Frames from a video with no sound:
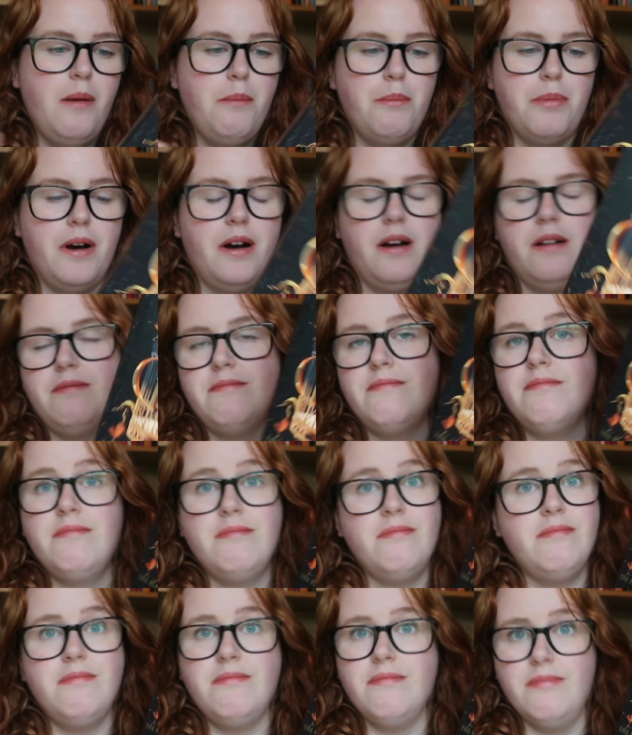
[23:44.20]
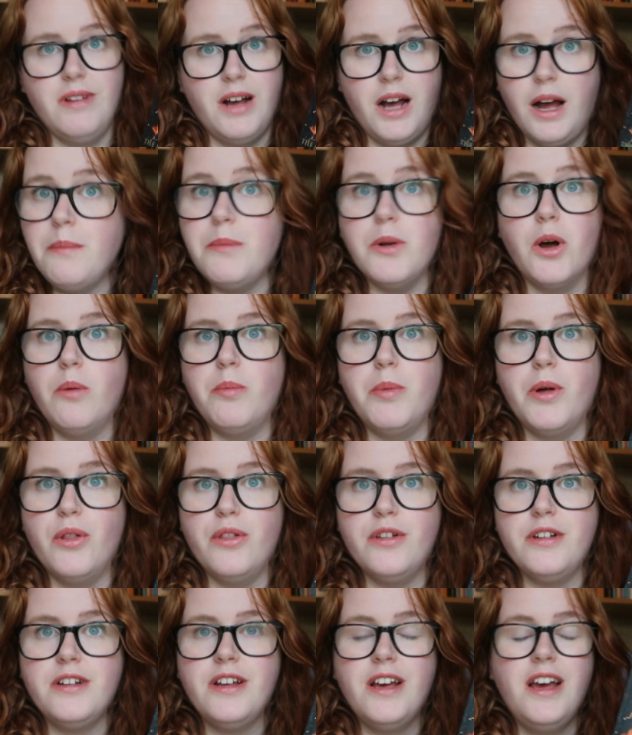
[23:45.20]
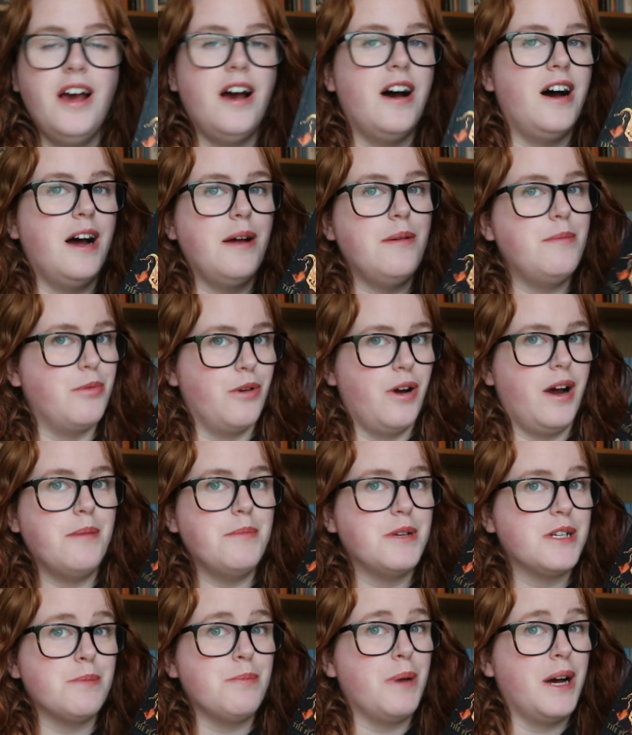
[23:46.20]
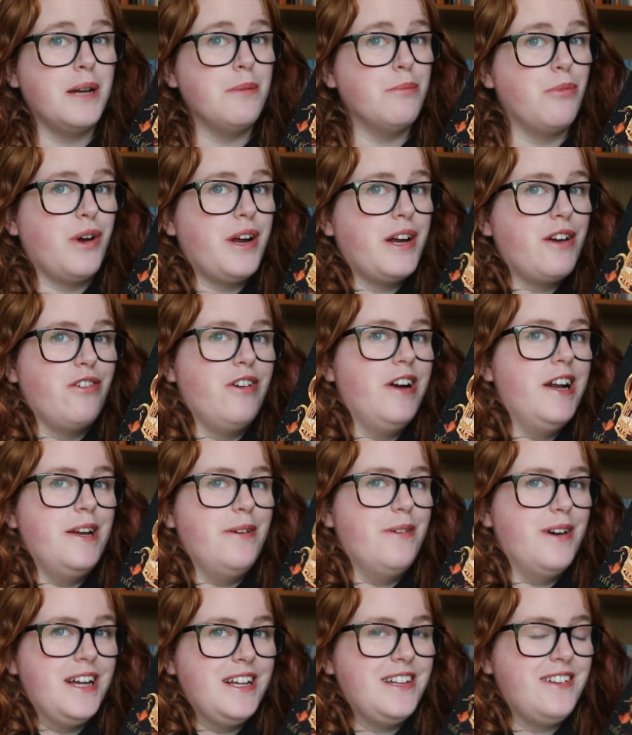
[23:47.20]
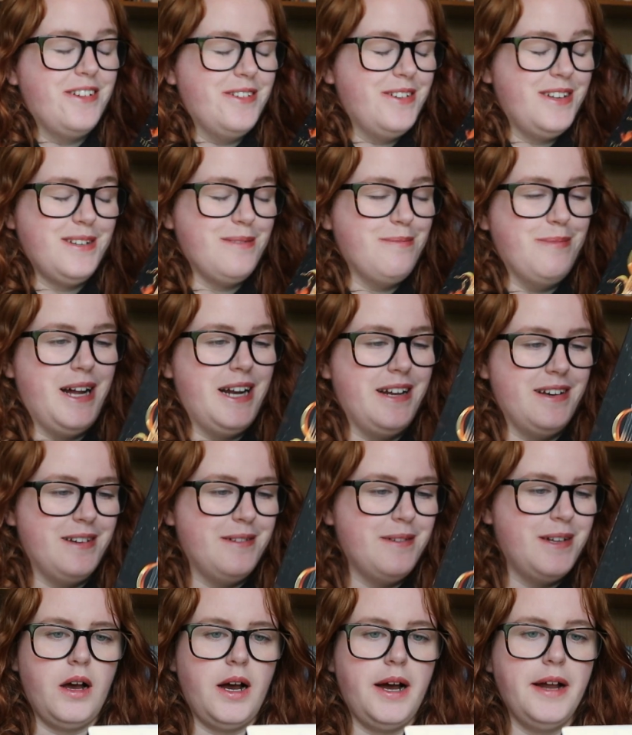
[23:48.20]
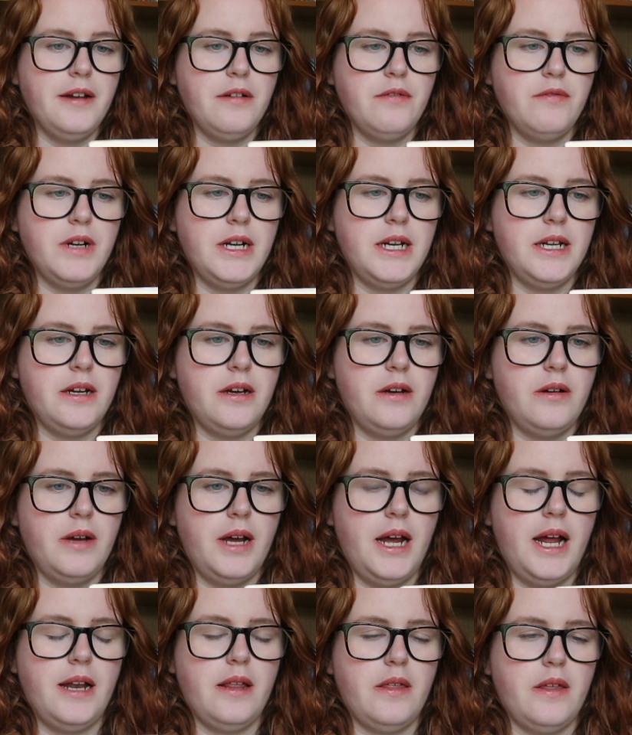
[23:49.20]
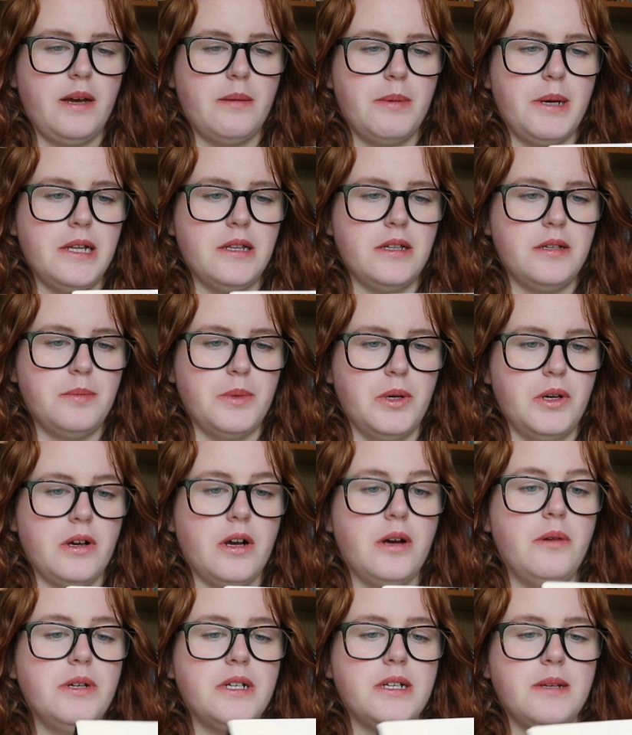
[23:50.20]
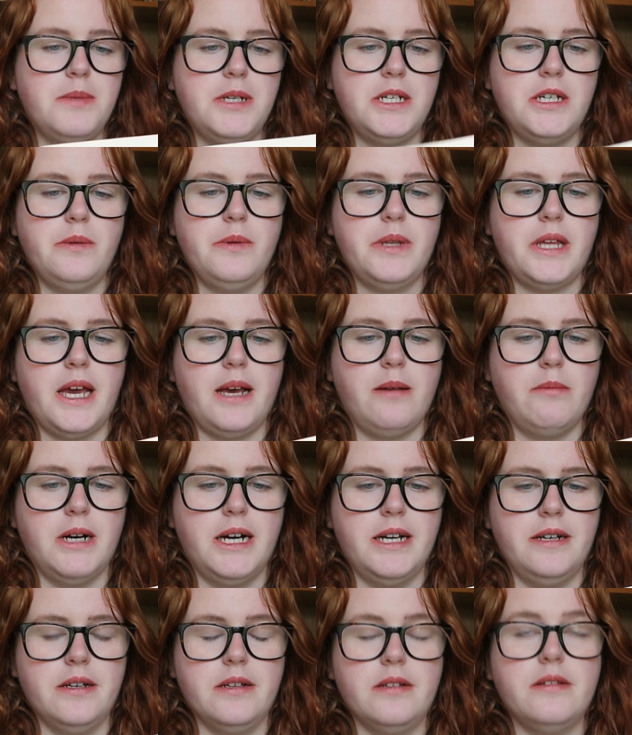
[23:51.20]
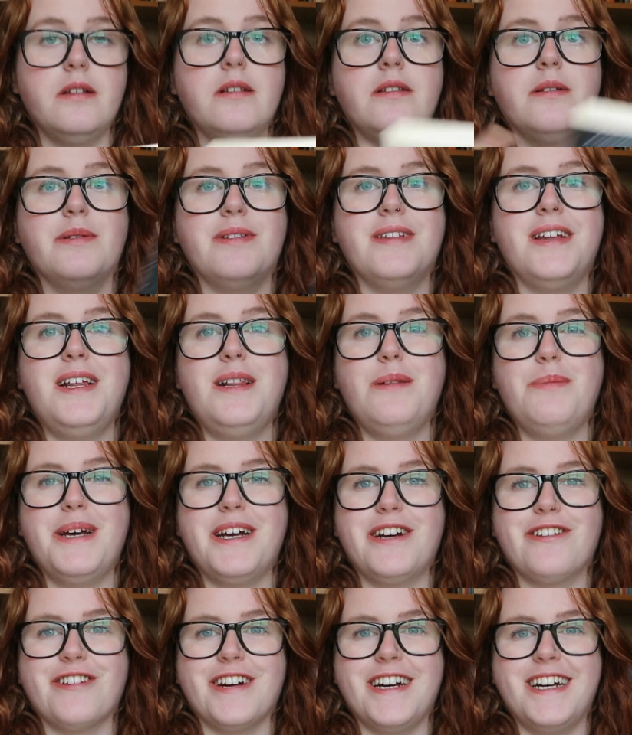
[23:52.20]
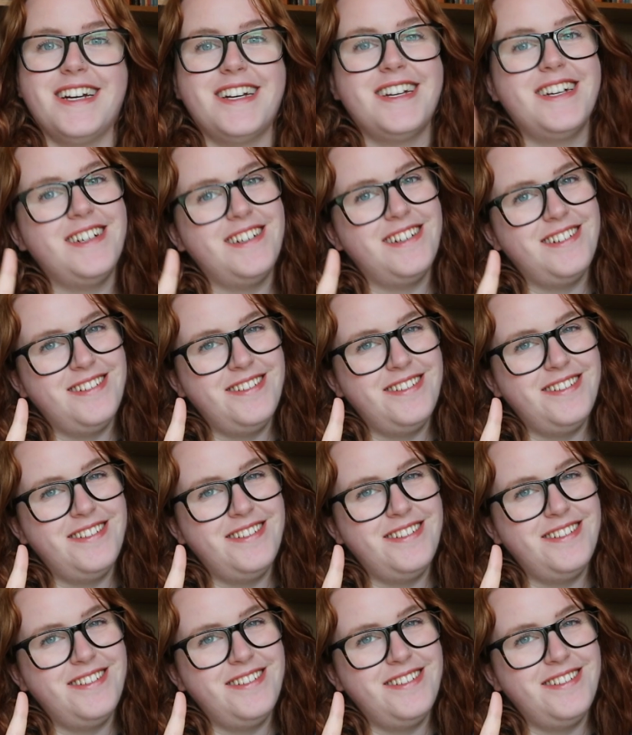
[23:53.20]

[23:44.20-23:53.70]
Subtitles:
but I'm not bothered. I'm a spine breaker anyway, so it doesn't matter. I don't really know anything about this book. Oh, it's something to do with King Midas, so it's a little bit Greek,